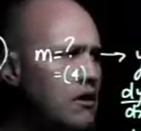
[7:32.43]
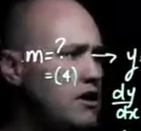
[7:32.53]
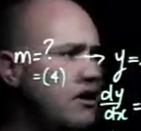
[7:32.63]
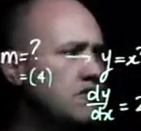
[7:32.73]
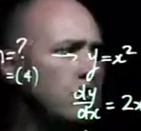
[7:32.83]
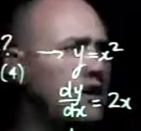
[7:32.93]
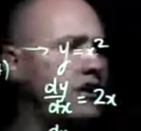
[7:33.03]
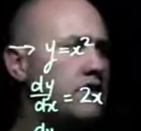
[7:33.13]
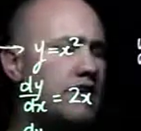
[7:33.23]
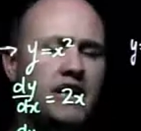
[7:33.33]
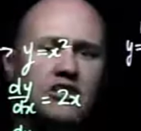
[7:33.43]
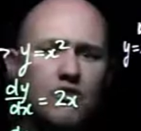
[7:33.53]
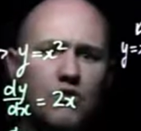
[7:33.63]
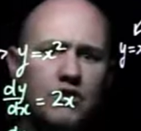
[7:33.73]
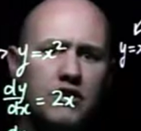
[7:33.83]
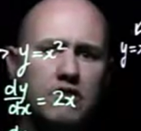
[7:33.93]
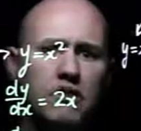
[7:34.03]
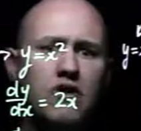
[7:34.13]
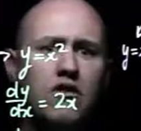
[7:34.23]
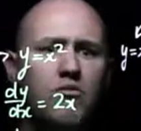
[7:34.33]
here's the x-coordinate.
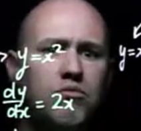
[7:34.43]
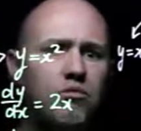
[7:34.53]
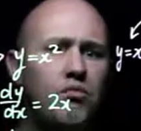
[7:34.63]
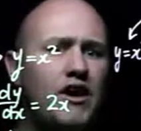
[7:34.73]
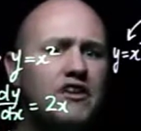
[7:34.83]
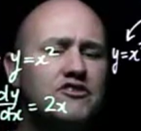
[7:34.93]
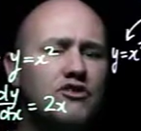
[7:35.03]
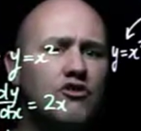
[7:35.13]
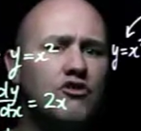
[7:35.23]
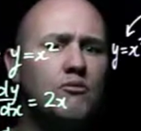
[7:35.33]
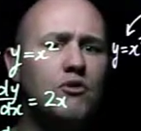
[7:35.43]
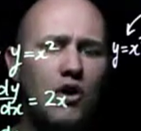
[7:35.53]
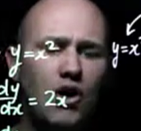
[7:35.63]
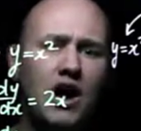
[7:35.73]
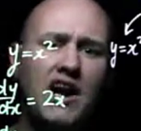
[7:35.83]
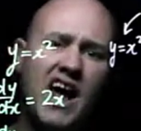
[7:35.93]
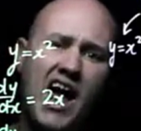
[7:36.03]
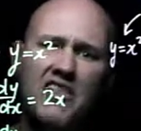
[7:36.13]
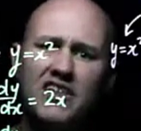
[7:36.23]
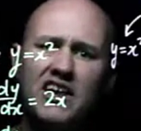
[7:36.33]
Where does the normal line
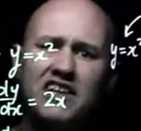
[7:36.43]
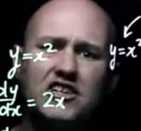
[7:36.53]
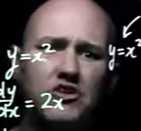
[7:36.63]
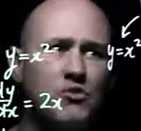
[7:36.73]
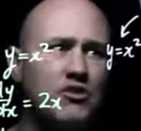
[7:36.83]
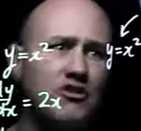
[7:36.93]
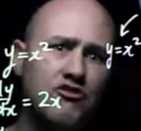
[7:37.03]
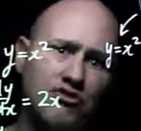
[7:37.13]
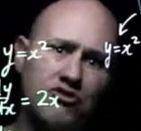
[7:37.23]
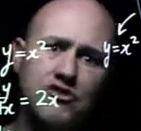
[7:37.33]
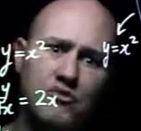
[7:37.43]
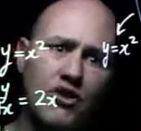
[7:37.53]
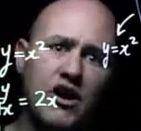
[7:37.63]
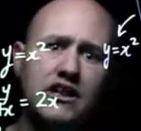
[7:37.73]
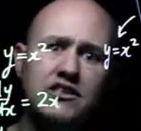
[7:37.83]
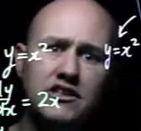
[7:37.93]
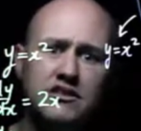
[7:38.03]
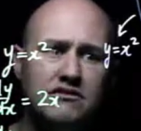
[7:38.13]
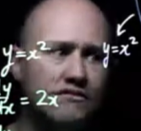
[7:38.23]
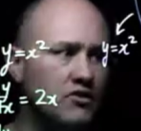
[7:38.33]
at that x-coordinate cross the
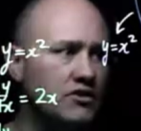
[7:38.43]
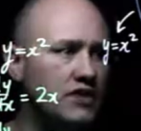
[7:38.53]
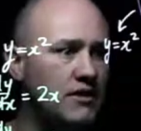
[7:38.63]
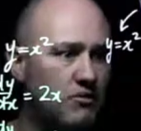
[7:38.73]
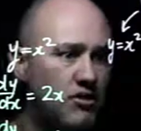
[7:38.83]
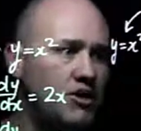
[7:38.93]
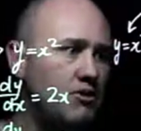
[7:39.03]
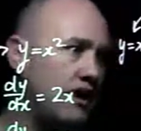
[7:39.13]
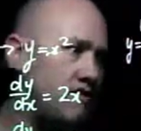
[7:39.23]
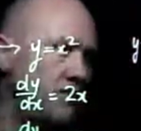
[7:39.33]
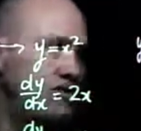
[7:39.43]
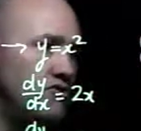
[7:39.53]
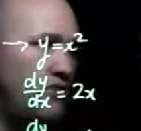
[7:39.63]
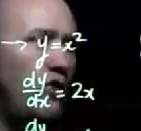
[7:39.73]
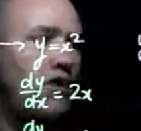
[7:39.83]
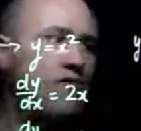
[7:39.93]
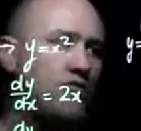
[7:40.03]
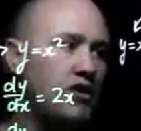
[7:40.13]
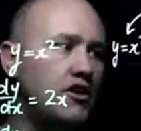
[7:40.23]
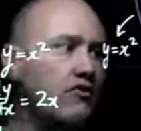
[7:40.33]
y-axis? For example, you would have to derive,
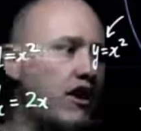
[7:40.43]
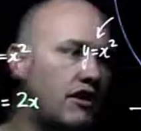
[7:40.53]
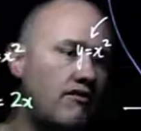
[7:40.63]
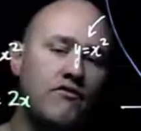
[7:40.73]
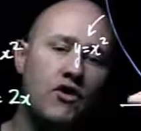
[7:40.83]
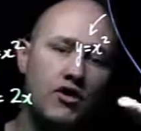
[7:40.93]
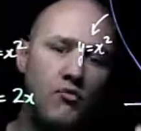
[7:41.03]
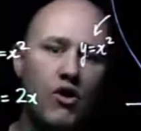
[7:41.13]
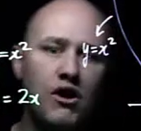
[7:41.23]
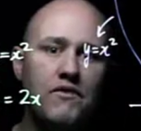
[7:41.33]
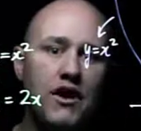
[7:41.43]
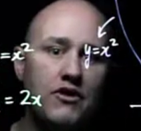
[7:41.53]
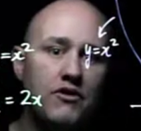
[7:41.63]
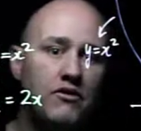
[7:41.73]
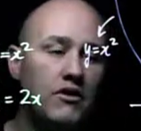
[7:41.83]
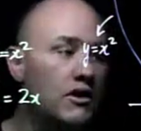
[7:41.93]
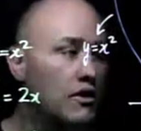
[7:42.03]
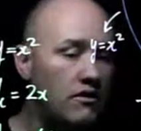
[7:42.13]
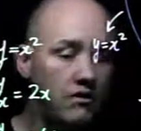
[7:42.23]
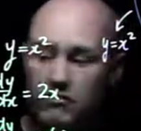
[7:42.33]
find the gradient, find the y value,
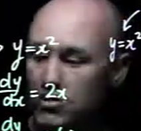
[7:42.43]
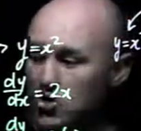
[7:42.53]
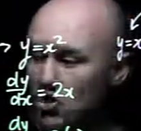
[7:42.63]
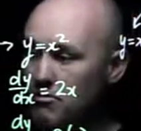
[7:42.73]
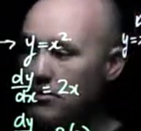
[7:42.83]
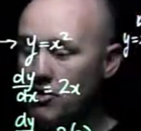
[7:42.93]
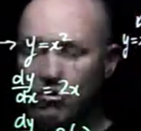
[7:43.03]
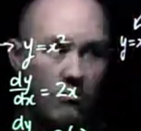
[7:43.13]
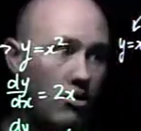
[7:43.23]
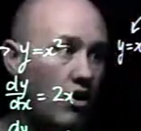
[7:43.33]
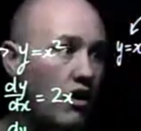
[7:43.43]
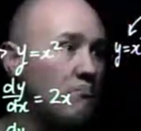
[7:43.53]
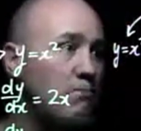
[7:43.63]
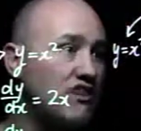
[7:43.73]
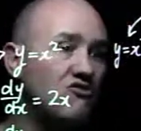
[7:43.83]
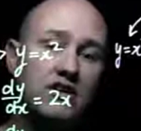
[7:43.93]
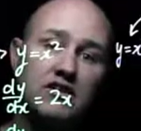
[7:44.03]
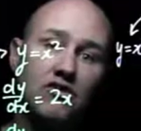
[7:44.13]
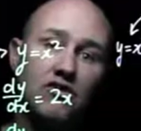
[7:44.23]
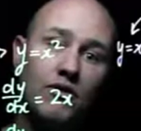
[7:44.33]
determine the normal line, backtrack
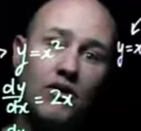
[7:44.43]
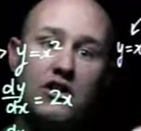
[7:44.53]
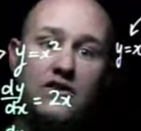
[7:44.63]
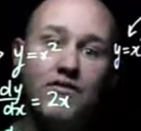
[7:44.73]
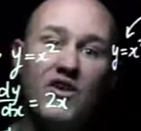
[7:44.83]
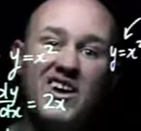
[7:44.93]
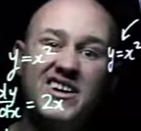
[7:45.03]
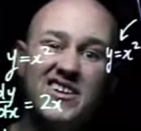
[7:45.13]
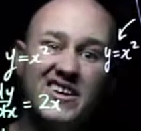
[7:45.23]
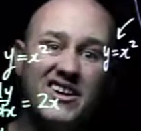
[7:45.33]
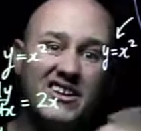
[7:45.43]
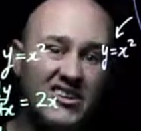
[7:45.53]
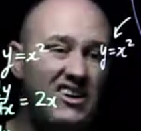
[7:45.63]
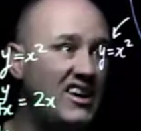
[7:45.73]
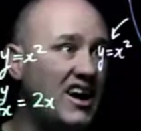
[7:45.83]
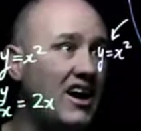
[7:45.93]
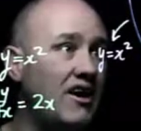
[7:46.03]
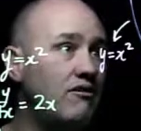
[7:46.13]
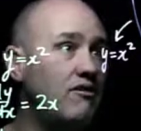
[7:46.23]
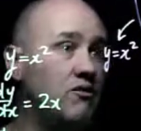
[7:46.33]
that normal line to find
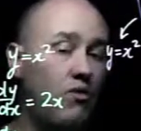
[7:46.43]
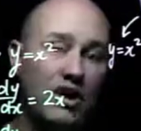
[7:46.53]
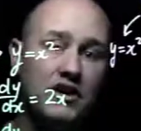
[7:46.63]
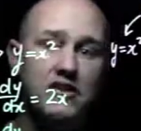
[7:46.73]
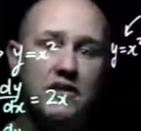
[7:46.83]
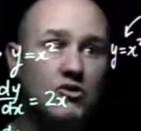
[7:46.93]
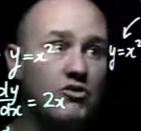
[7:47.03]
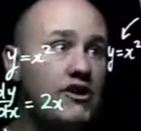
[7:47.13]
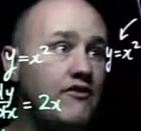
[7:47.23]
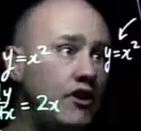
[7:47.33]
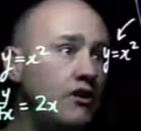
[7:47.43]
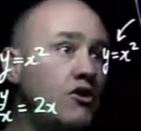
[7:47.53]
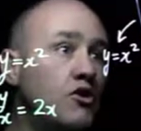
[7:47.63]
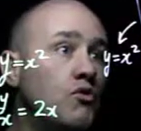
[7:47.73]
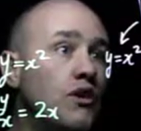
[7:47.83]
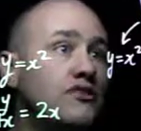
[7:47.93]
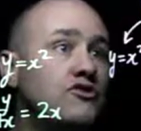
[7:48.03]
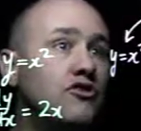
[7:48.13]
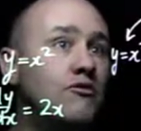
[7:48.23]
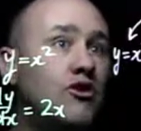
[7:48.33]
the y-intercept. Or even, where does the
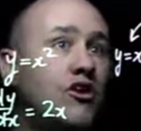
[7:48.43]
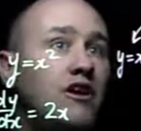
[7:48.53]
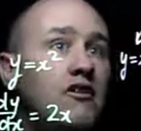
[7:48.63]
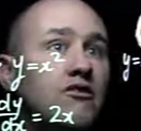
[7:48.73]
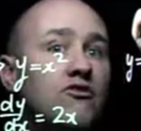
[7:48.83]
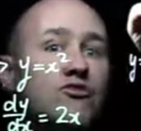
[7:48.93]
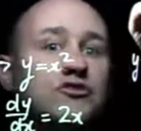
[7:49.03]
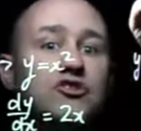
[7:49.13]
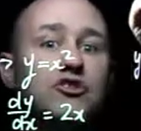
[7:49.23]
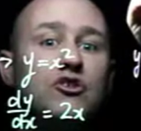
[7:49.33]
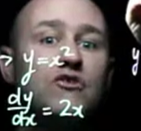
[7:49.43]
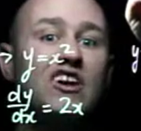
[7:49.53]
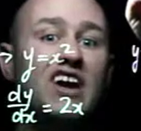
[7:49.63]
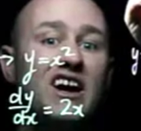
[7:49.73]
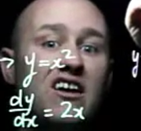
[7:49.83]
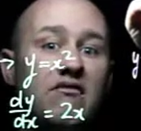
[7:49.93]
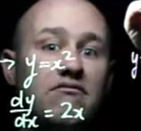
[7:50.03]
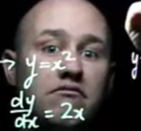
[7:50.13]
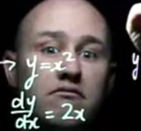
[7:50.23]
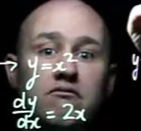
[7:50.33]
normal line cross the curve again?
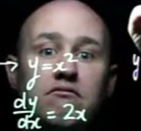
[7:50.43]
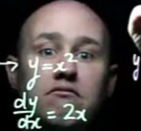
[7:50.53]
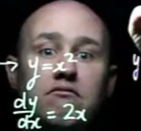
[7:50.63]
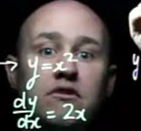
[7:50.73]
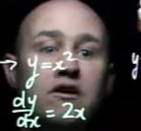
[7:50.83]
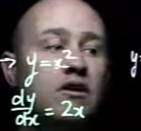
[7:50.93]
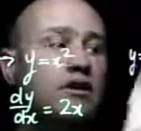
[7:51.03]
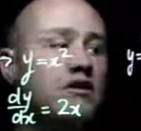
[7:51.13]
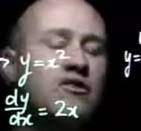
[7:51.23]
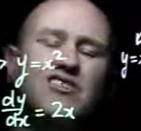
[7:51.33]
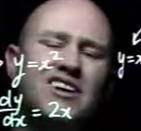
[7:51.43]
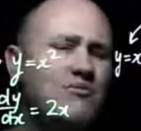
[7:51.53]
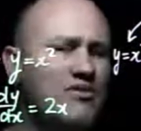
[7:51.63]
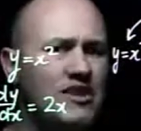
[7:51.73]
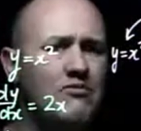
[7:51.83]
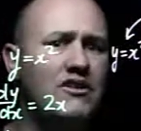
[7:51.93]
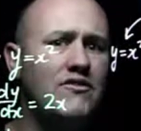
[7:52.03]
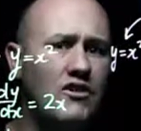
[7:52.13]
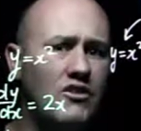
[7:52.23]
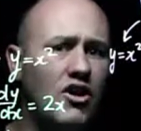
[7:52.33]
There's heaps and heaps of
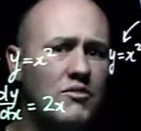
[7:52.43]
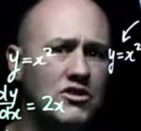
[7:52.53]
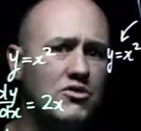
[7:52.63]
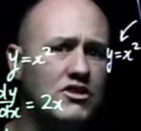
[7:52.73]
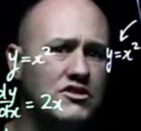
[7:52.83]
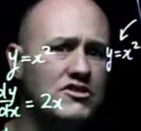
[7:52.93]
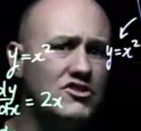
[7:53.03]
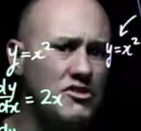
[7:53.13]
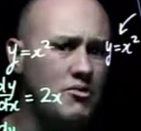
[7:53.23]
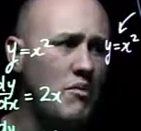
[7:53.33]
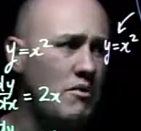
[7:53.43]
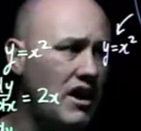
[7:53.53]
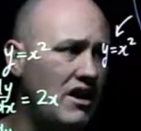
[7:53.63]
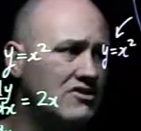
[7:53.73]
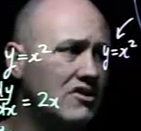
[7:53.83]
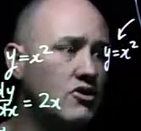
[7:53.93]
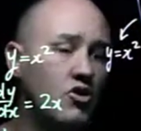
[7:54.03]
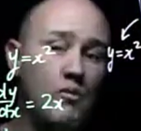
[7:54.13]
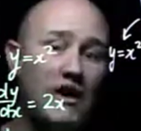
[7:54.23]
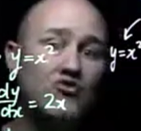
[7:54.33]
different types of questions that you might be asked. Or
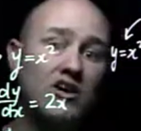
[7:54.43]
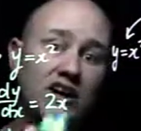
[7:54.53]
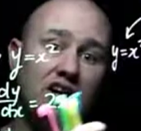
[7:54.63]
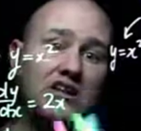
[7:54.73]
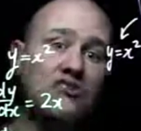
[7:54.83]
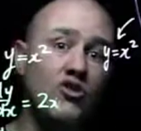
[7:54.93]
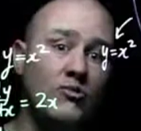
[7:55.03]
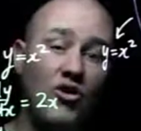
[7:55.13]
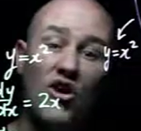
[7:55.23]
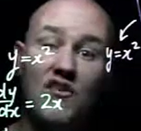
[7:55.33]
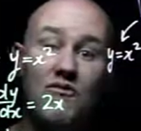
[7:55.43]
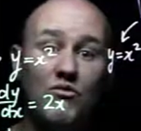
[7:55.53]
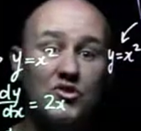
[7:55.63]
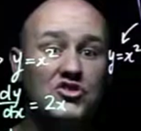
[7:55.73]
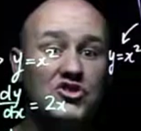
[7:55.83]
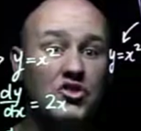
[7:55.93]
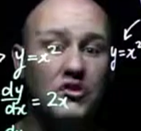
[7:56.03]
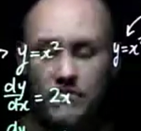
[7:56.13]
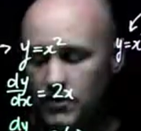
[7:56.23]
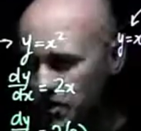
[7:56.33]
backtracking, here's the normal line, what's the
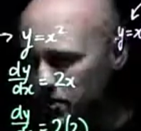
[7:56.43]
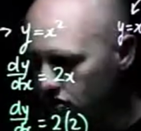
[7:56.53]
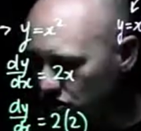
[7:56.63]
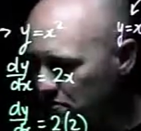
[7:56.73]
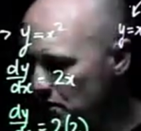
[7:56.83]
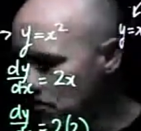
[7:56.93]
curve? So just be